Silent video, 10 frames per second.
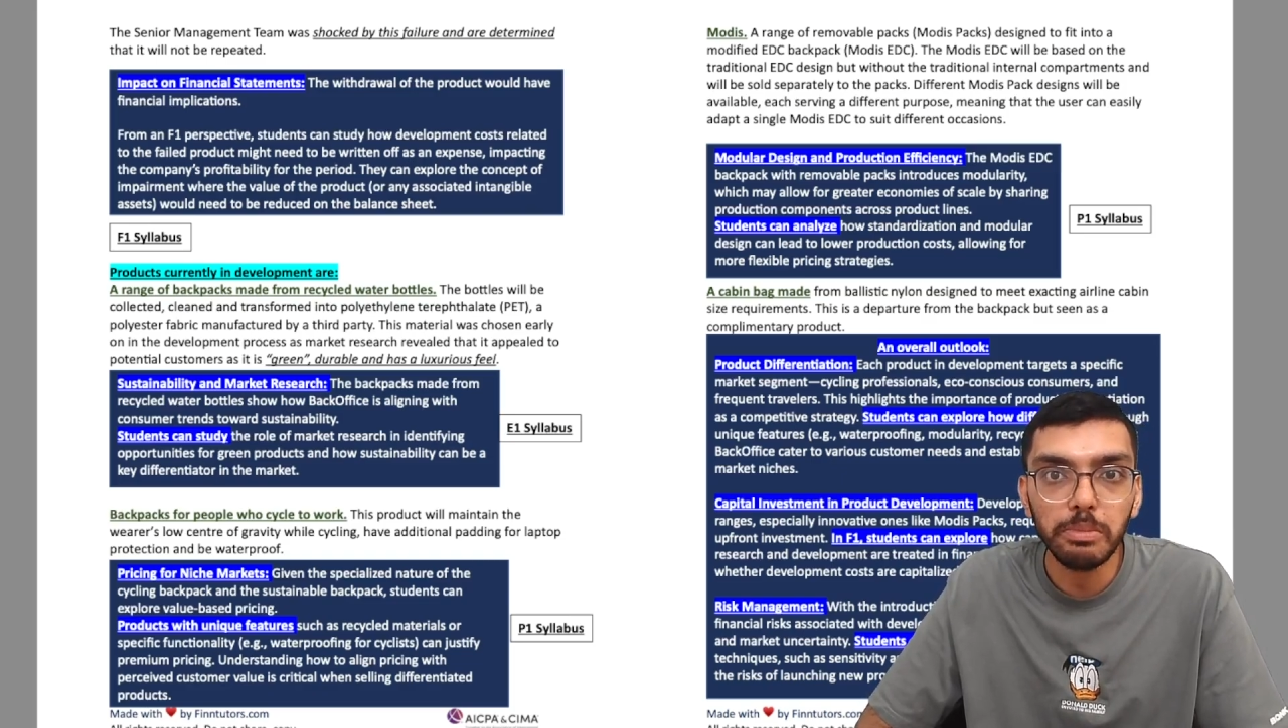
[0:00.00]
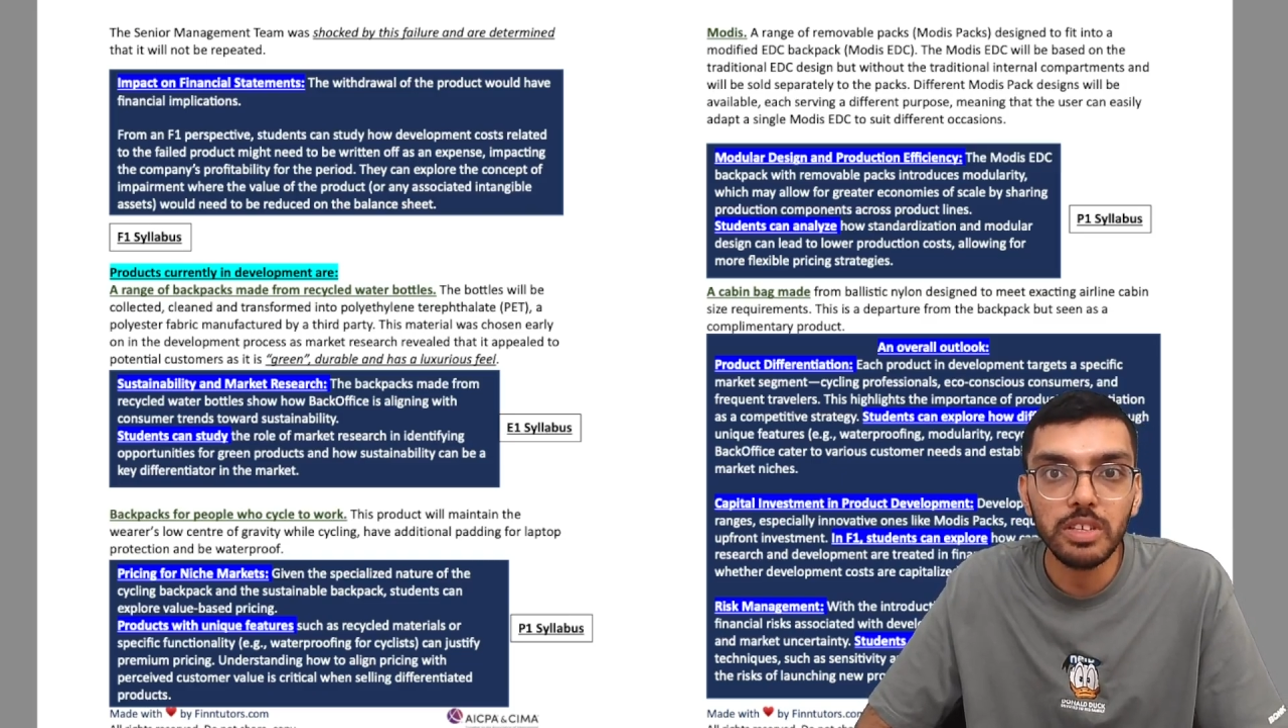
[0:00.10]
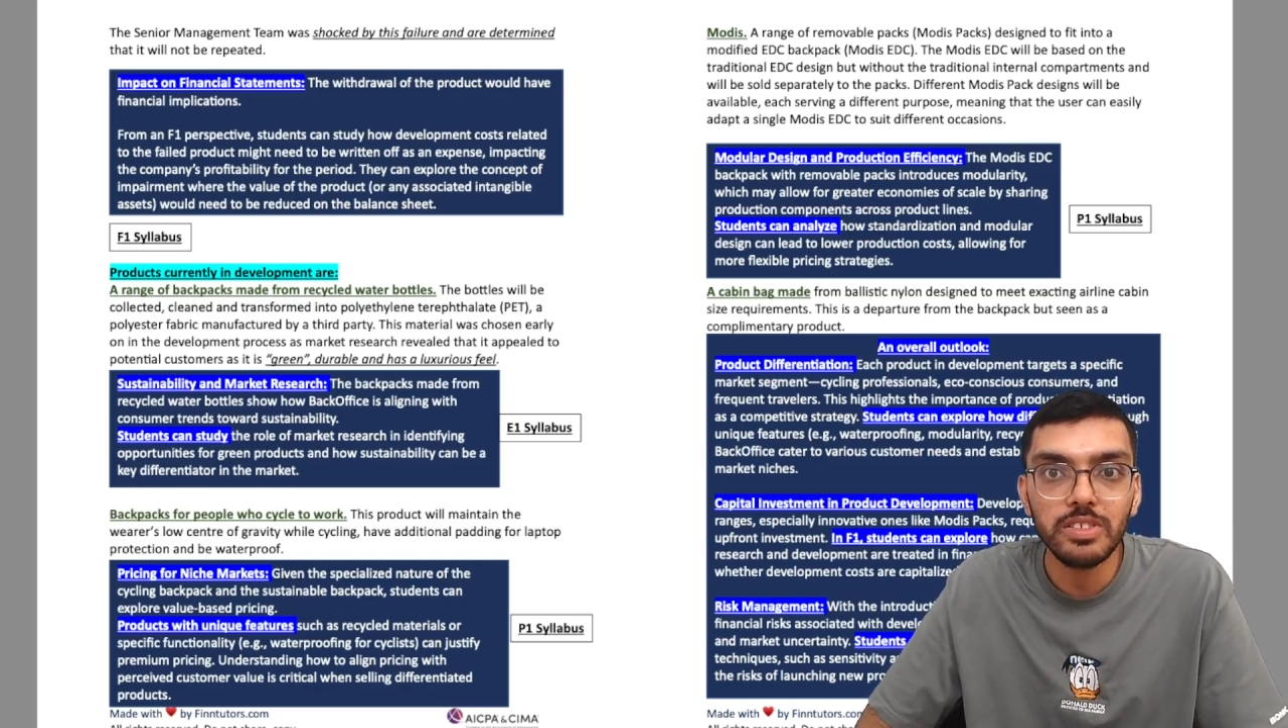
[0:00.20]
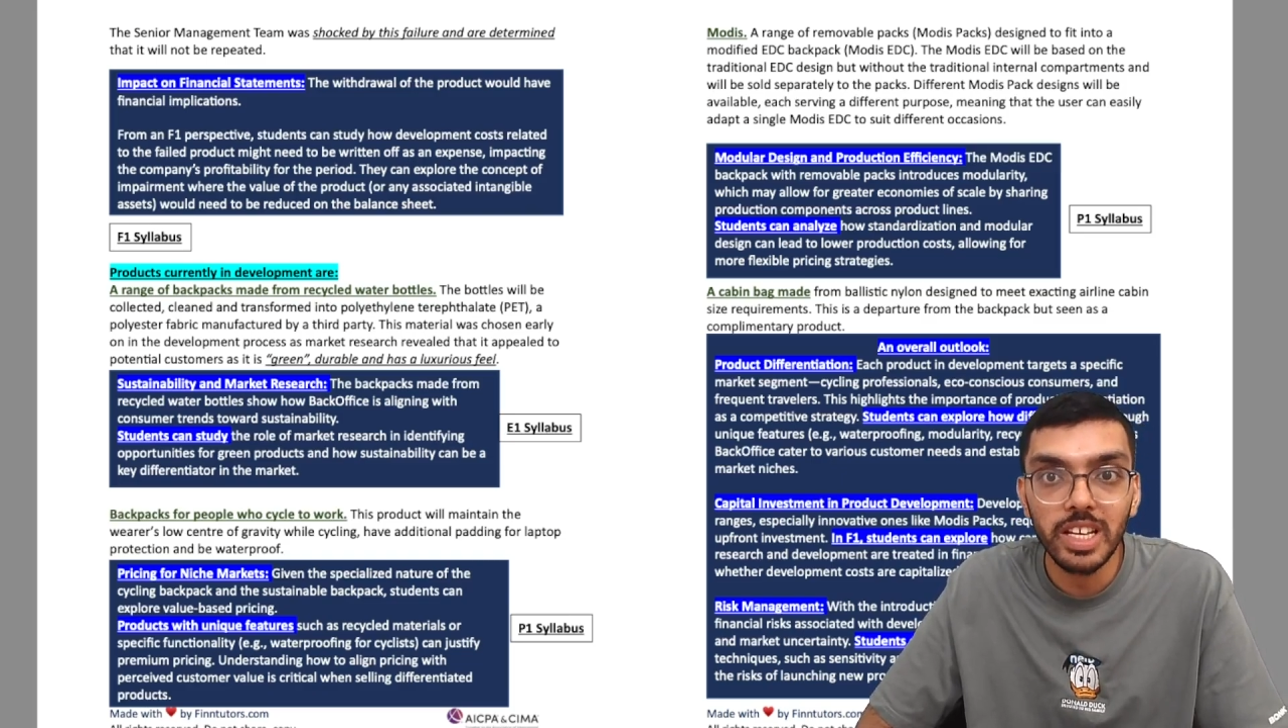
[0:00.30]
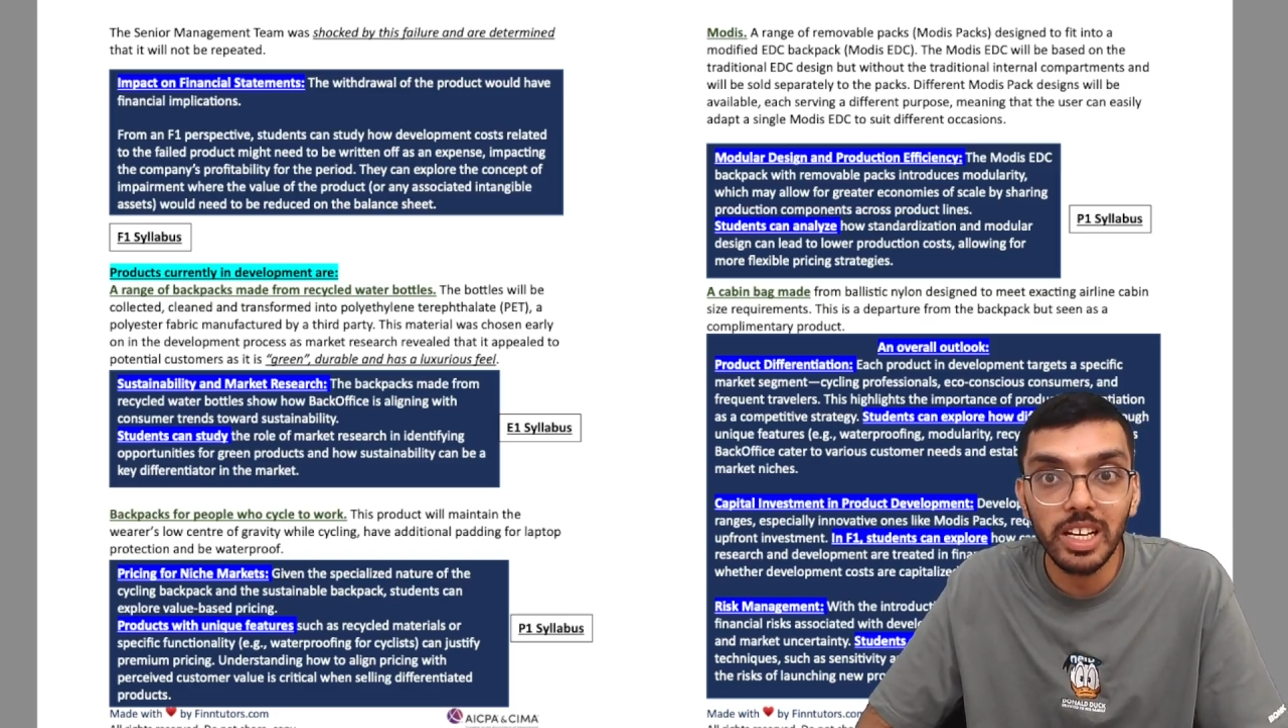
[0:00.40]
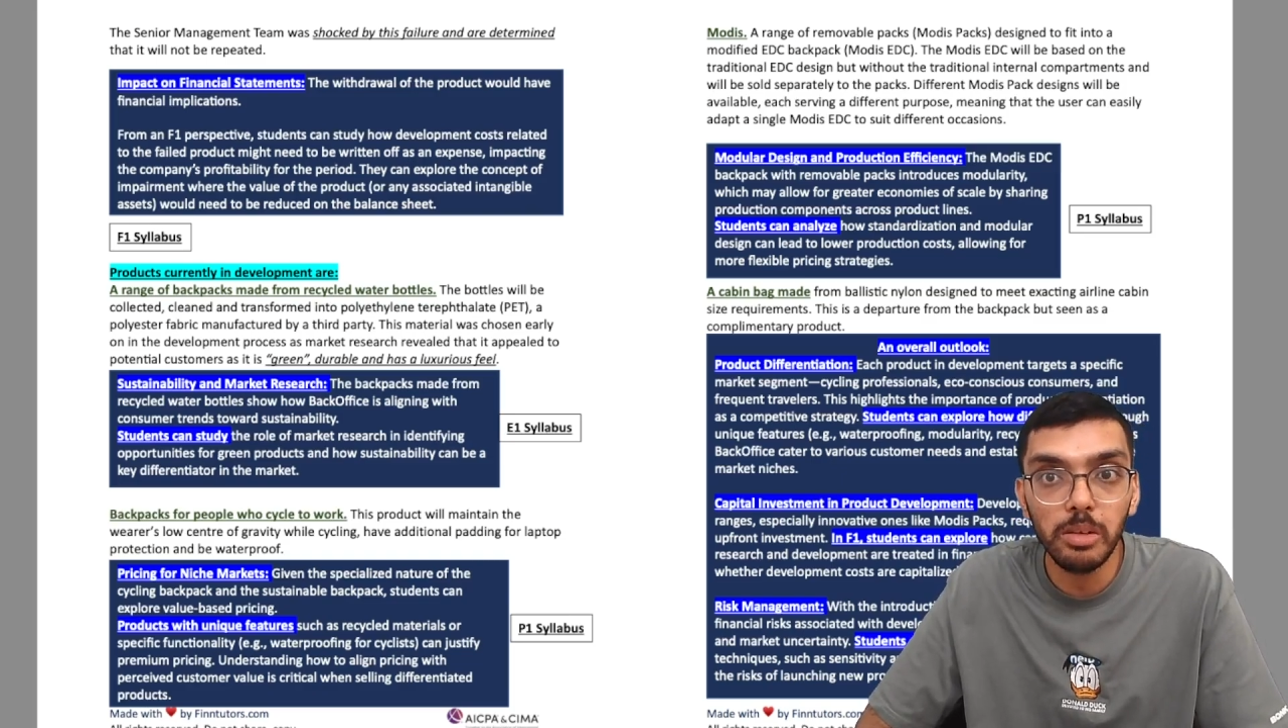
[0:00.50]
a single